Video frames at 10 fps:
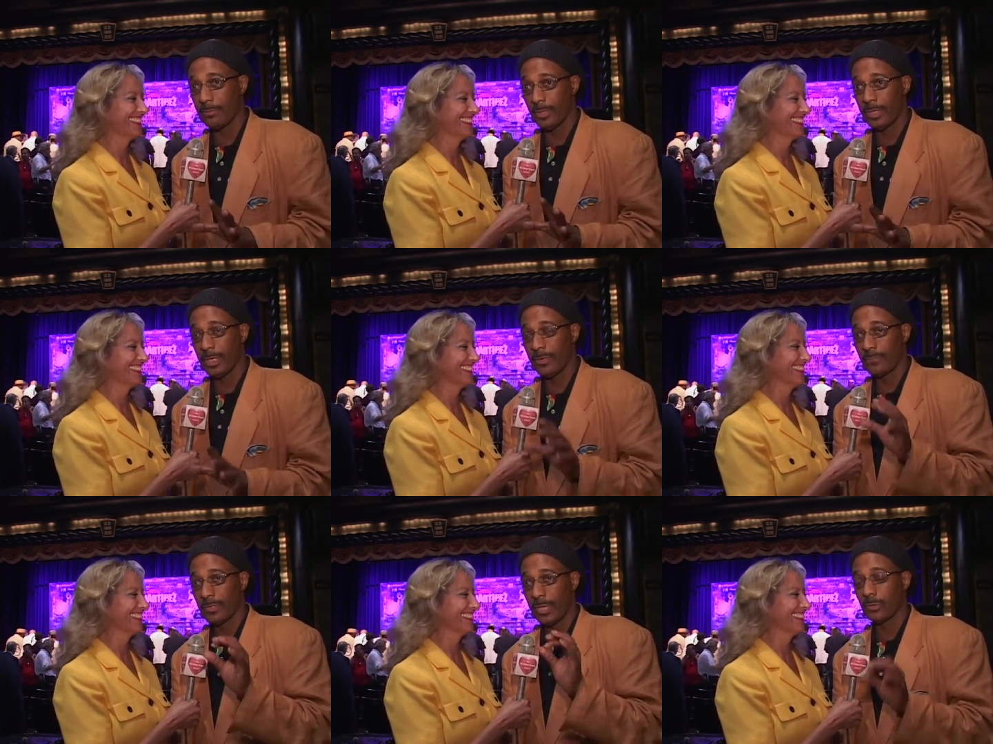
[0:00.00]
Speaker 1: money,
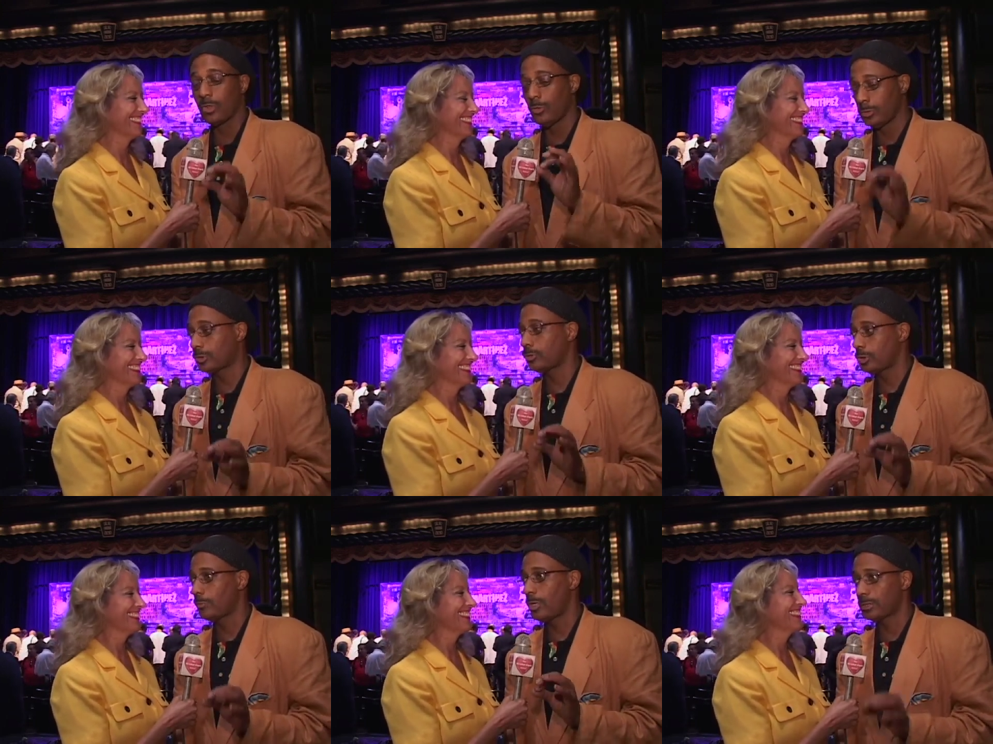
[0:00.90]
I'm going to go with
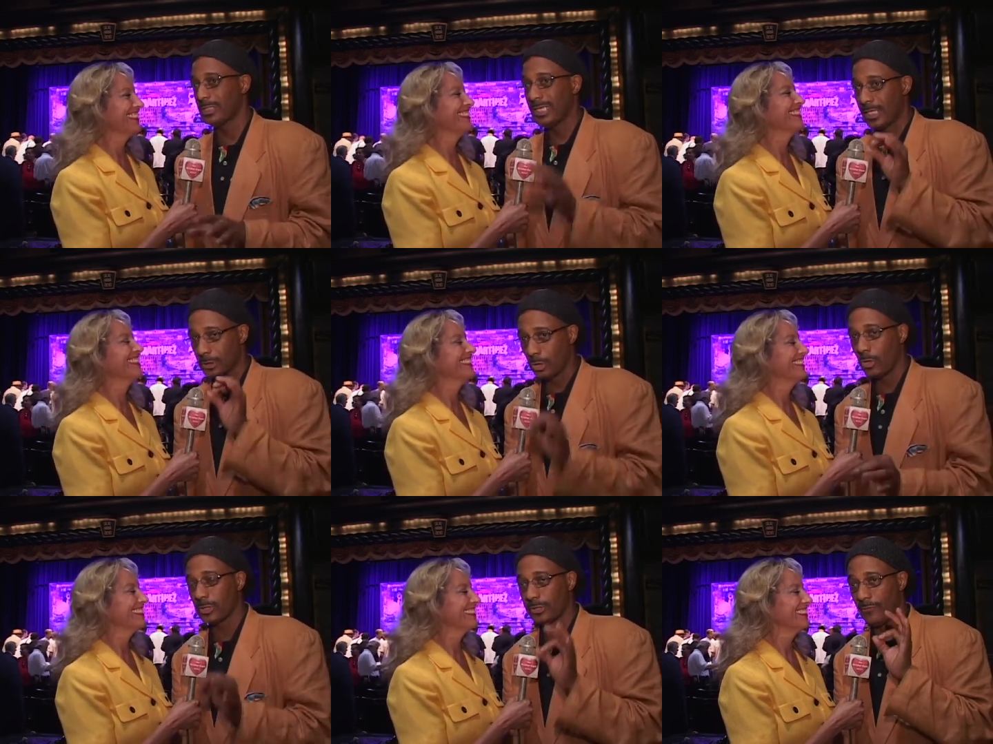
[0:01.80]
Sergio Marta. As
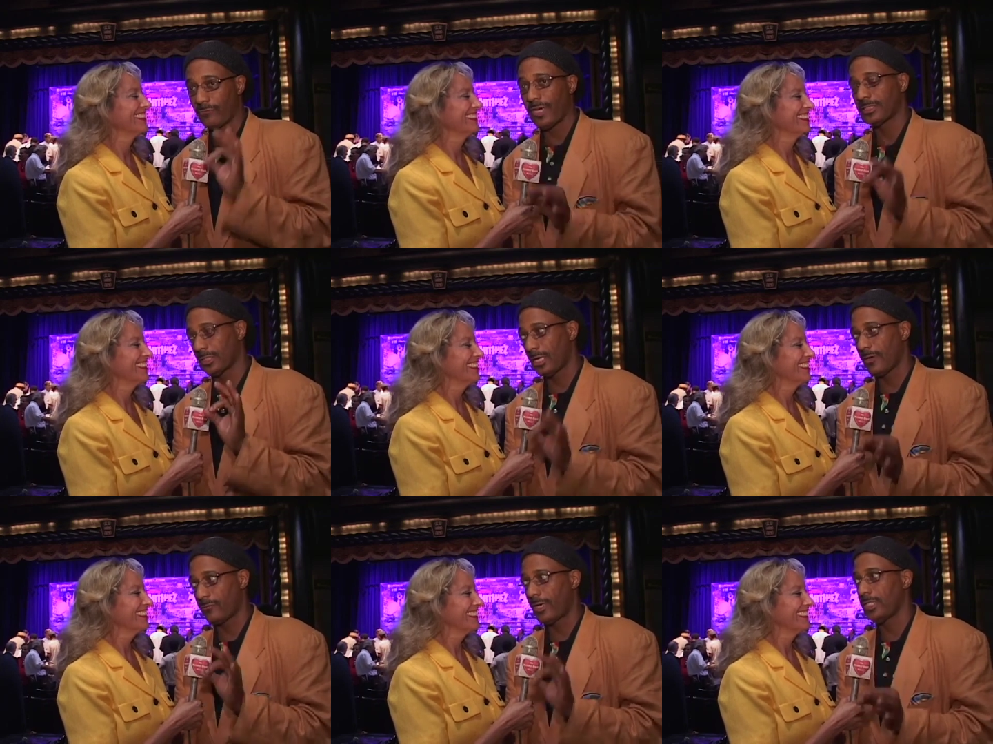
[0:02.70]
long as he fights the kind
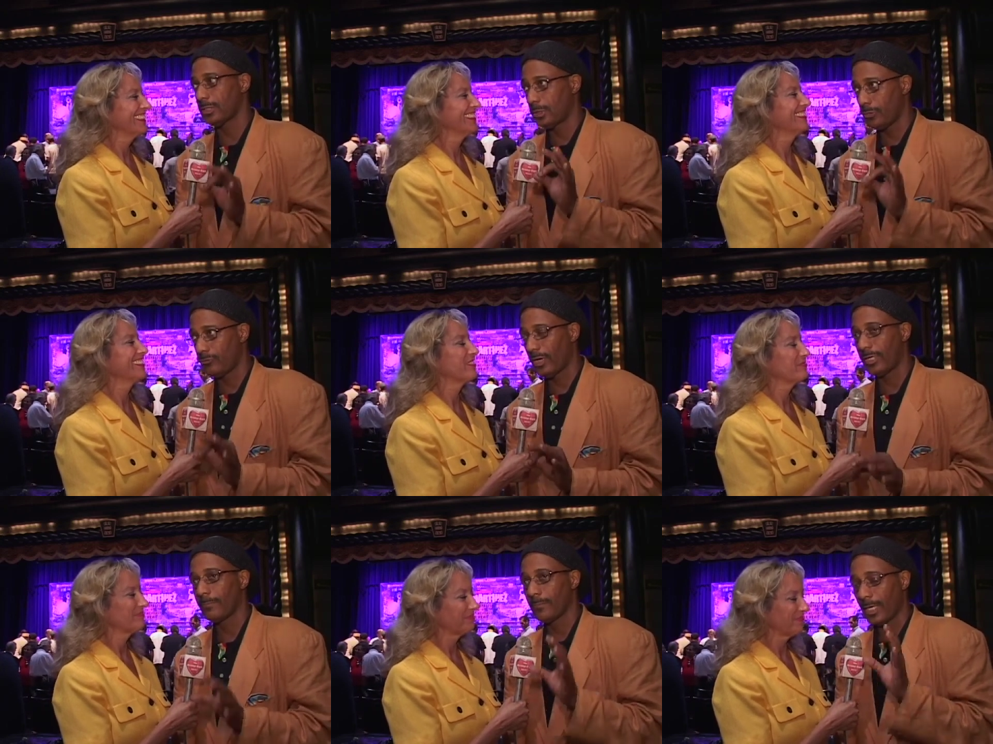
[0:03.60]
of fight he's his
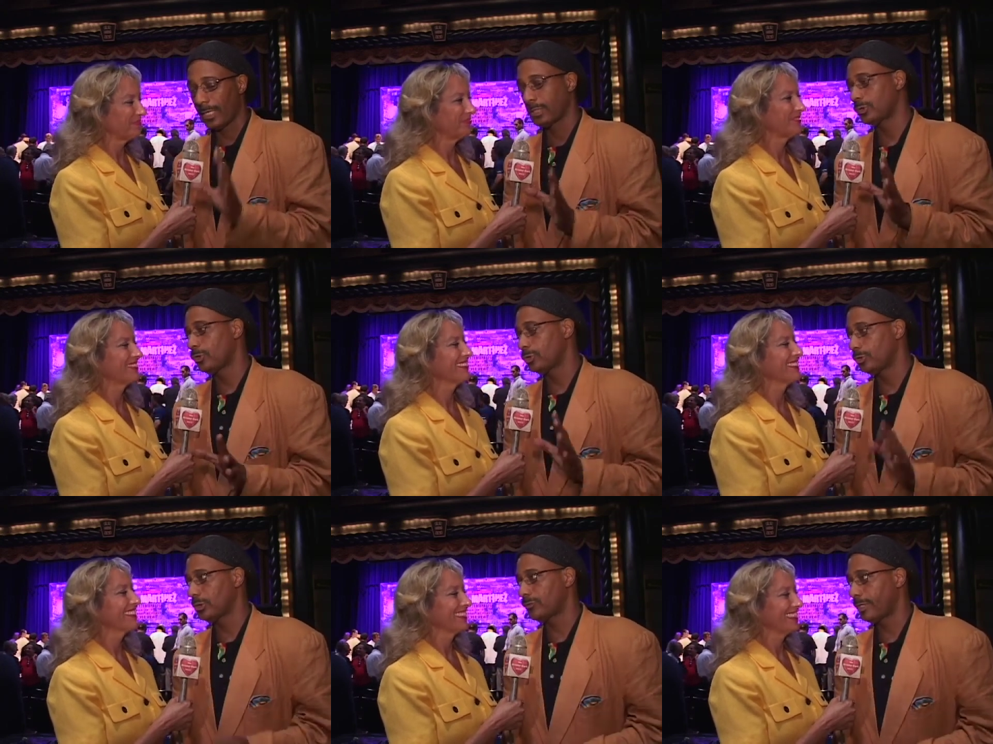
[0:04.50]
fight, I like Sergio
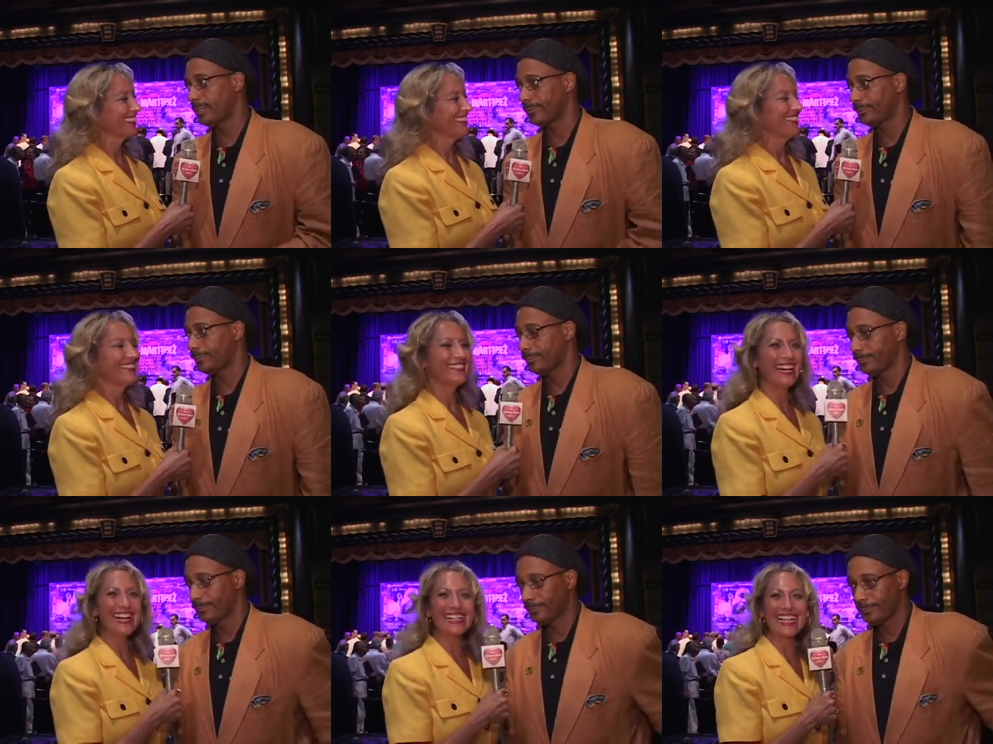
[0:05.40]
in this fight.
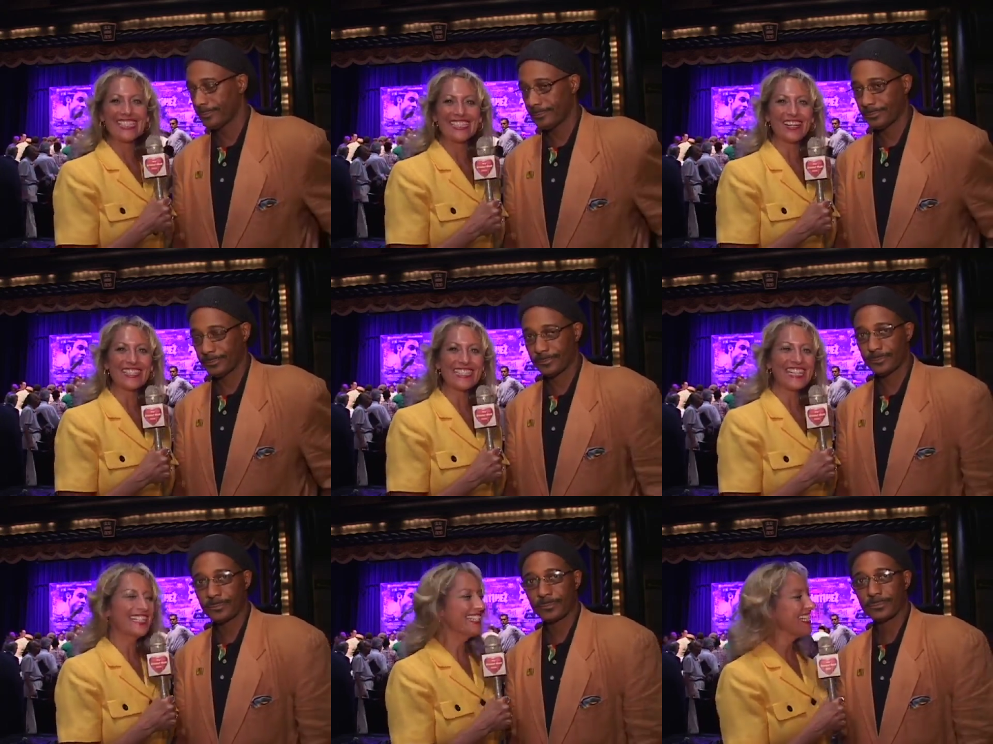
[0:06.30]
Speaker 2: Okay, and that's Doc
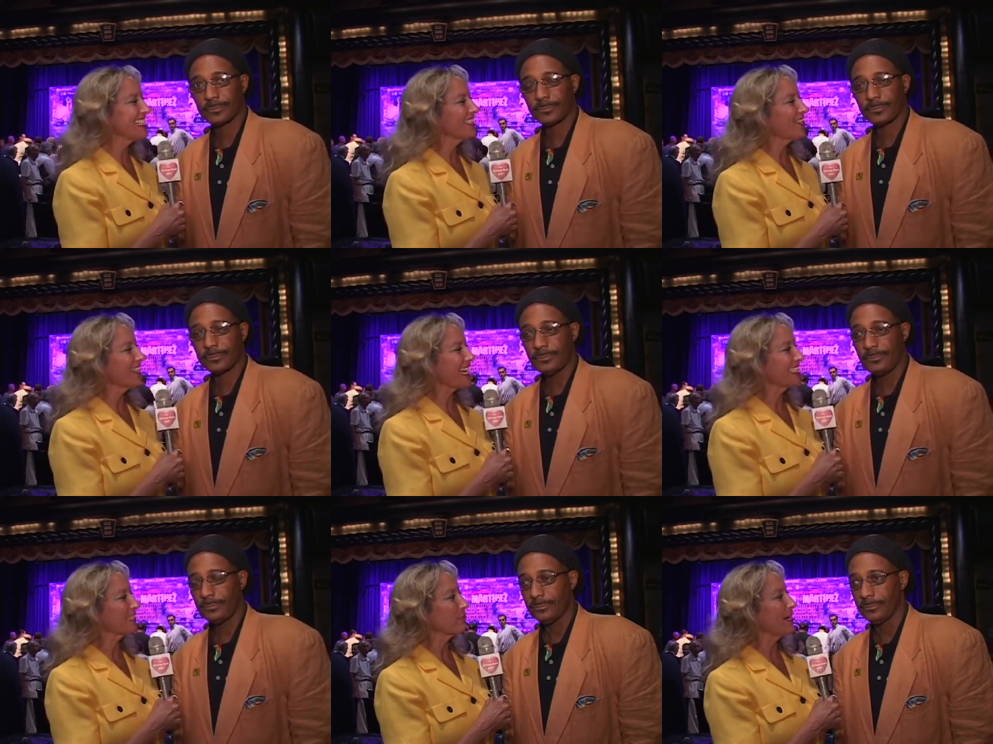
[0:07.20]
Stanley, and Doc
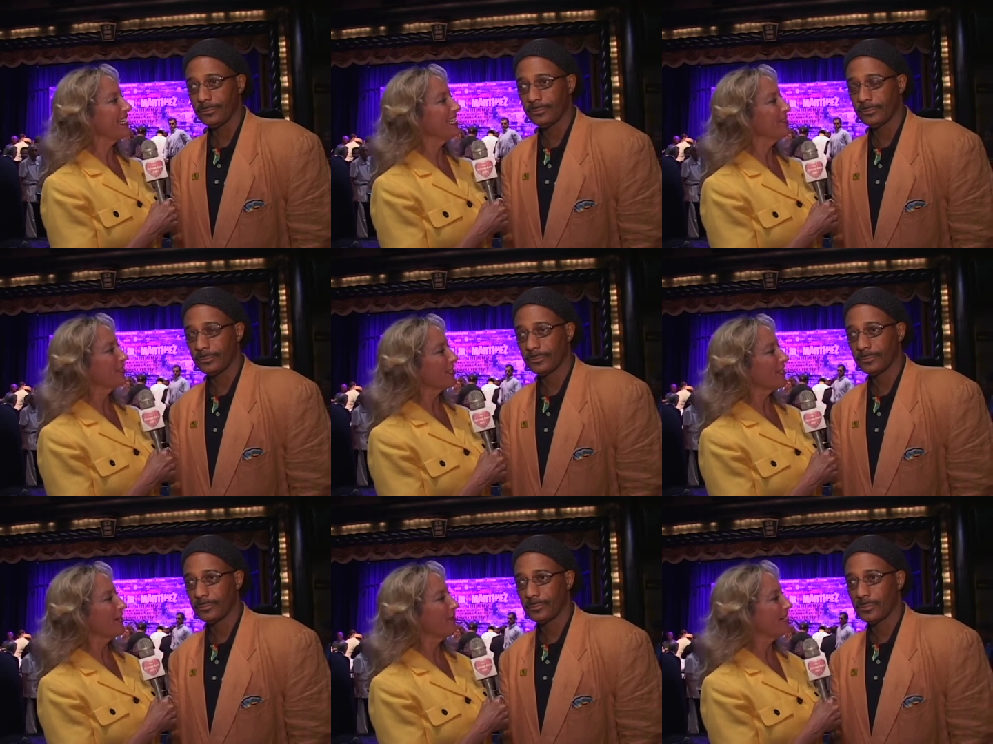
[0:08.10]
has a radio
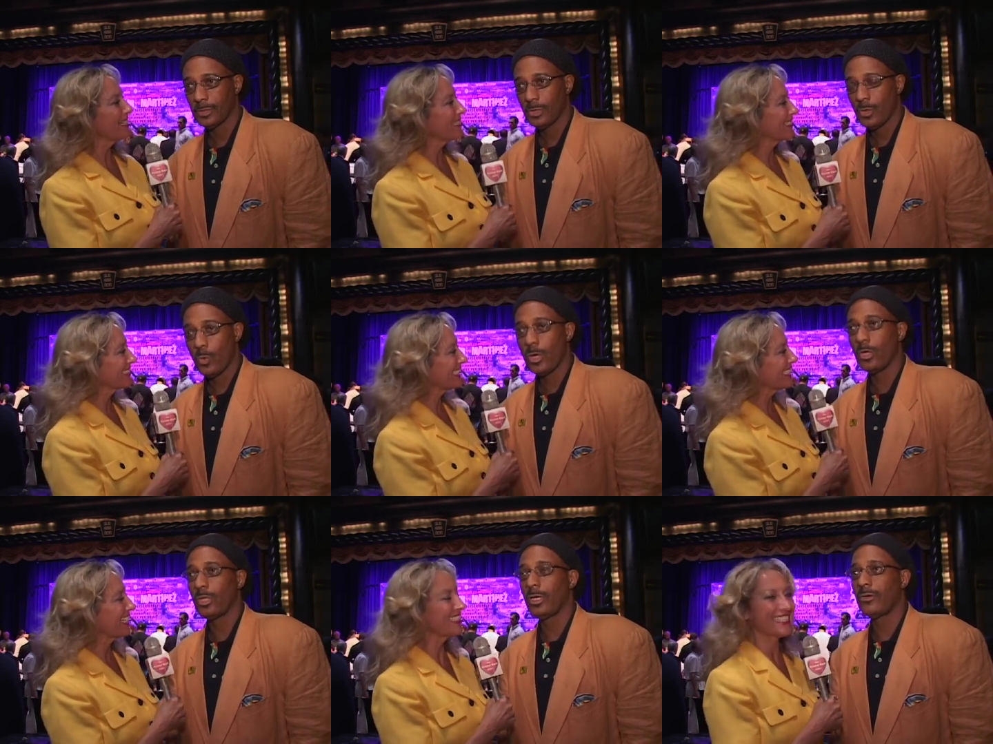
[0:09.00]
show. Uh,
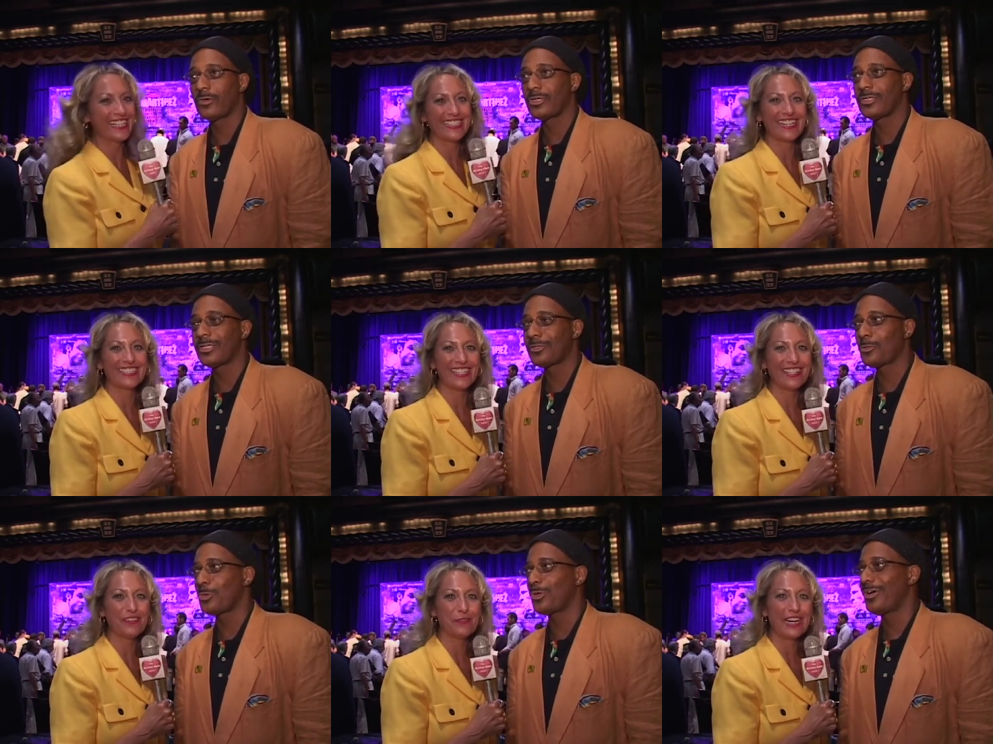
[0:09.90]
well, uh, tell
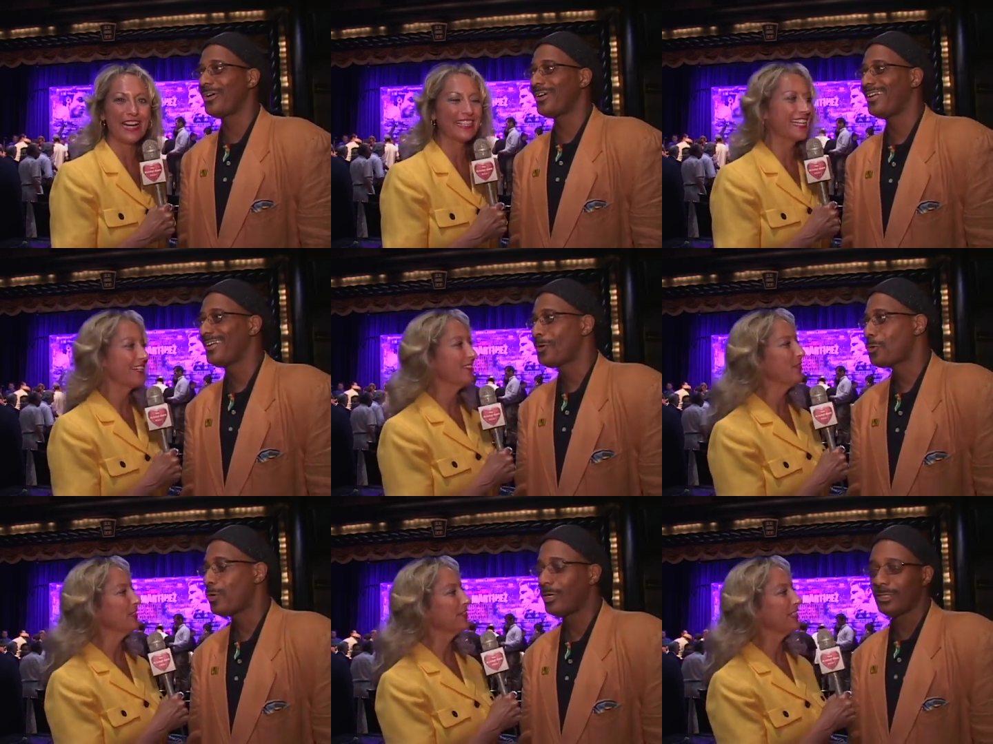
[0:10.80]
well, everyone how they get a
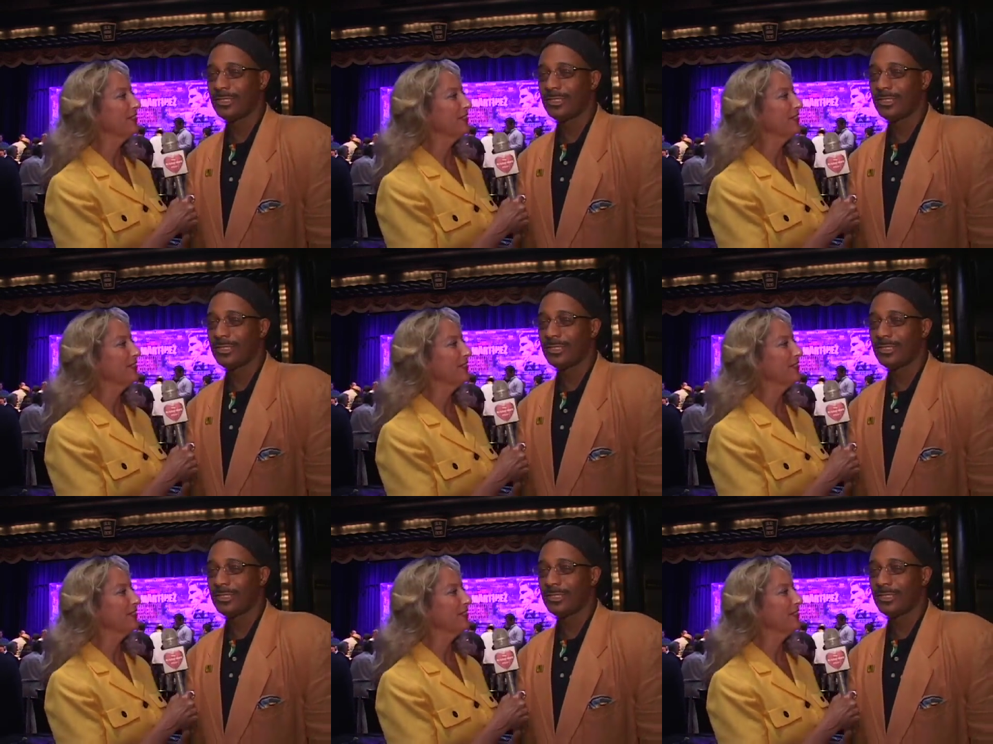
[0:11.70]
hold well, of